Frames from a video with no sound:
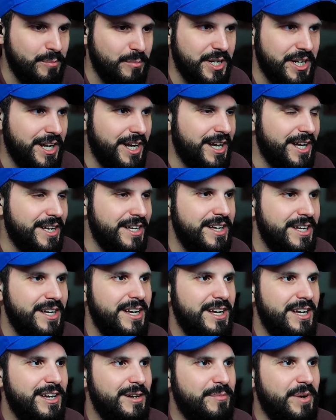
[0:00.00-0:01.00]
But
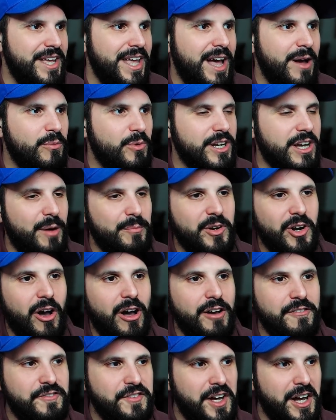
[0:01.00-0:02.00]
yeah, we're coming
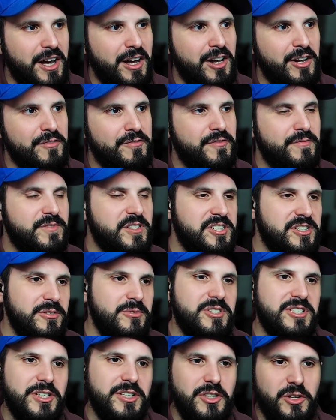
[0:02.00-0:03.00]
off of
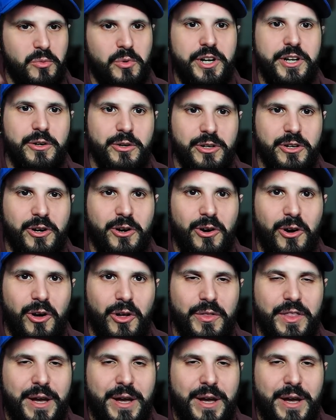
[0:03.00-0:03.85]
Seuss and the Real Girl.